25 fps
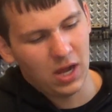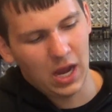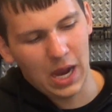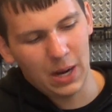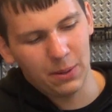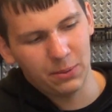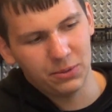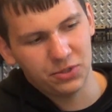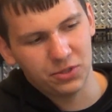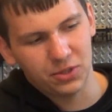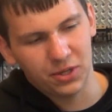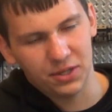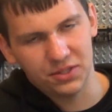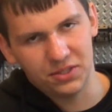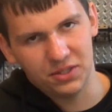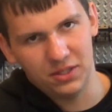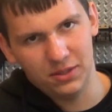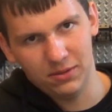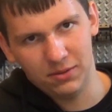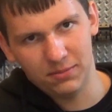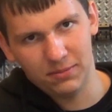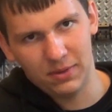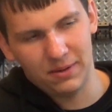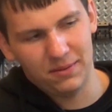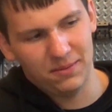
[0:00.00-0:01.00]
I would trust
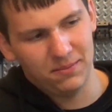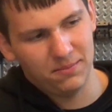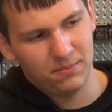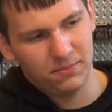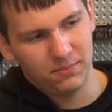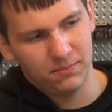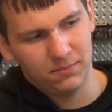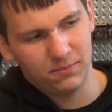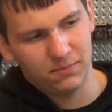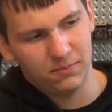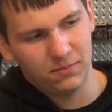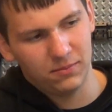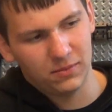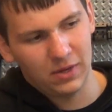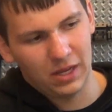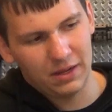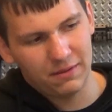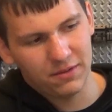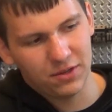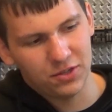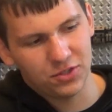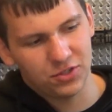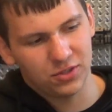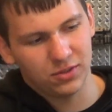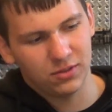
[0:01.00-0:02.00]
it with my
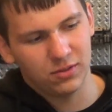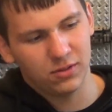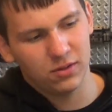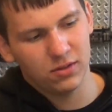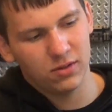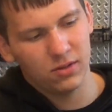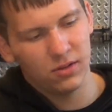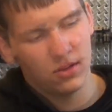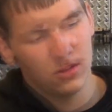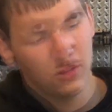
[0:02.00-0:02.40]
night vision.